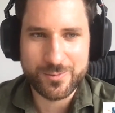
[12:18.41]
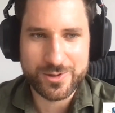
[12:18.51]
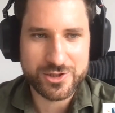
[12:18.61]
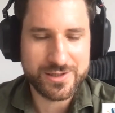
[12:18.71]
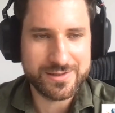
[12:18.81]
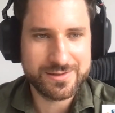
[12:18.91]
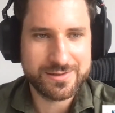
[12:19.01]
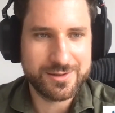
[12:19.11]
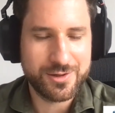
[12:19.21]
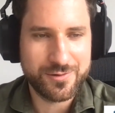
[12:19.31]
which
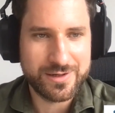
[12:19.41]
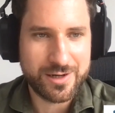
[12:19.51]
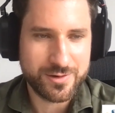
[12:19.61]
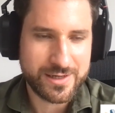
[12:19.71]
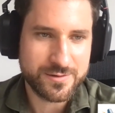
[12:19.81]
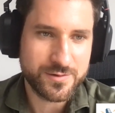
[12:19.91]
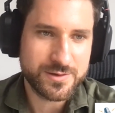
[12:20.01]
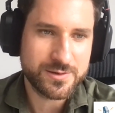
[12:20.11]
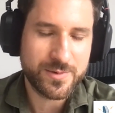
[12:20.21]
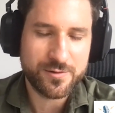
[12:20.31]
is, in our case, for
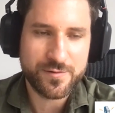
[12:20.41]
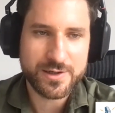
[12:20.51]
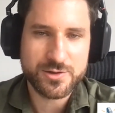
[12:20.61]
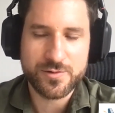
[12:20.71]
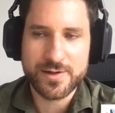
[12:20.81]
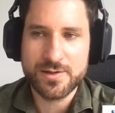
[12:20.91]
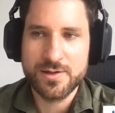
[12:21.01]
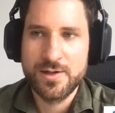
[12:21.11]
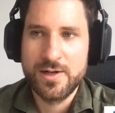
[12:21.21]
instance, manufacturing.